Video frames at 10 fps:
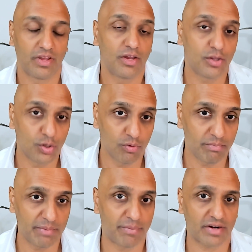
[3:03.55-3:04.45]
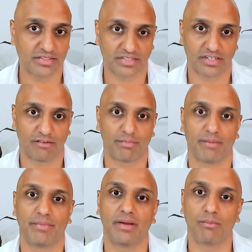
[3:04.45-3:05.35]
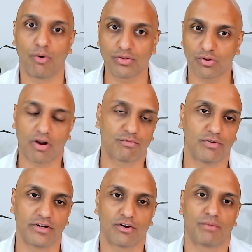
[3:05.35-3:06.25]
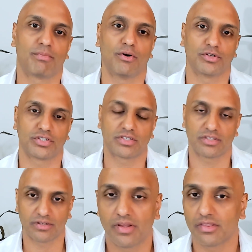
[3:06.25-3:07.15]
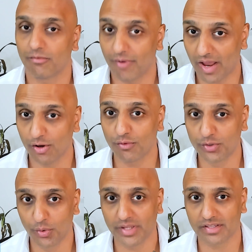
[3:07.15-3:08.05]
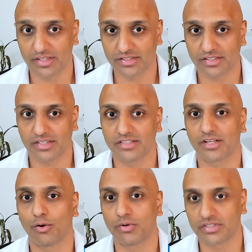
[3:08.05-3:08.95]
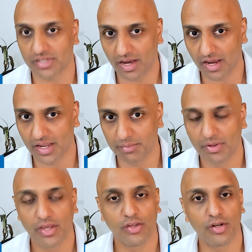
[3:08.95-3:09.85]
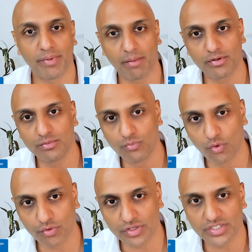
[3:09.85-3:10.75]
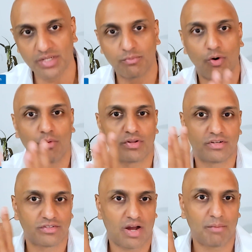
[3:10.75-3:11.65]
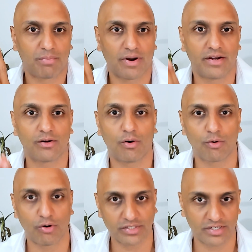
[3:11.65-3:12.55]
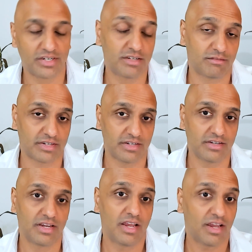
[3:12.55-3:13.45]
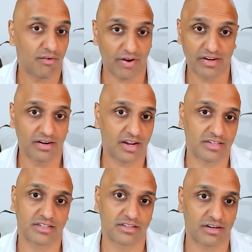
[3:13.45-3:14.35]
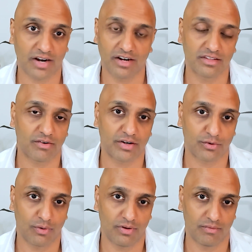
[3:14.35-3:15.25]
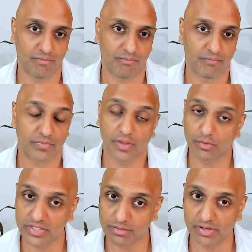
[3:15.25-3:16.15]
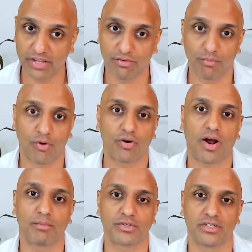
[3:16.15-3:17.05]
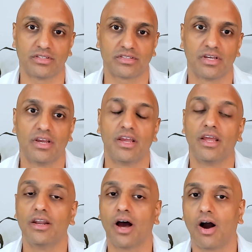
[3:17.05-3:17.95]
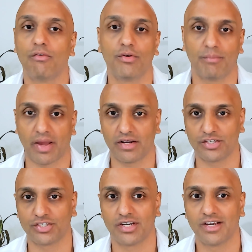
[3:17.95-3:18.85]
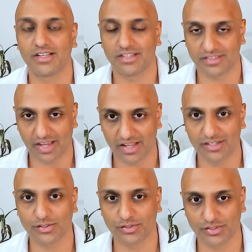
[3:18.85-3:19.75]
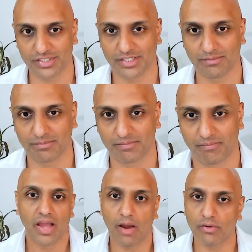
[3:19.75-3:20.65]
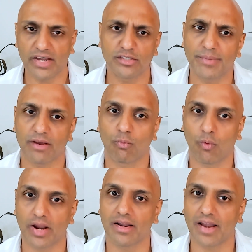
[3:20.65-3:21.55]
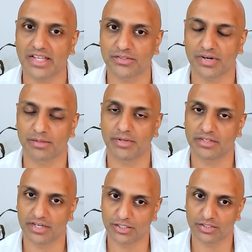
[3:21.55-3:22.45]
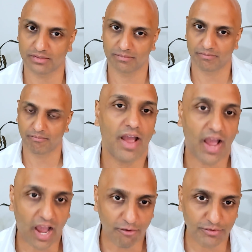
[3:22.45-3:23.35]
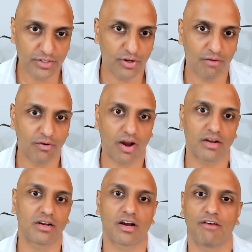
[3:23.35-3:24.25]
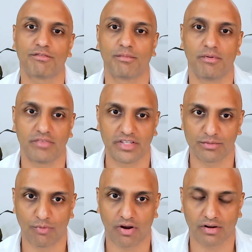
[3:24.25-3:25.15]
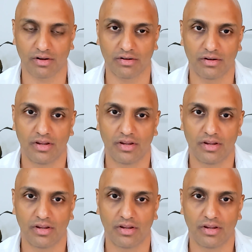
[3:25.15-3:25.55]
You will be better served by being more thoughtful in your approach. The value of doing this is that over time, you'll be able to move your team over to the top right, or alternatively, recognize that they're not in the right role. Now, this will give you more options in how you manage the talent on your team. I would like to make one last recommendation. After you have gotten comfortable with this model,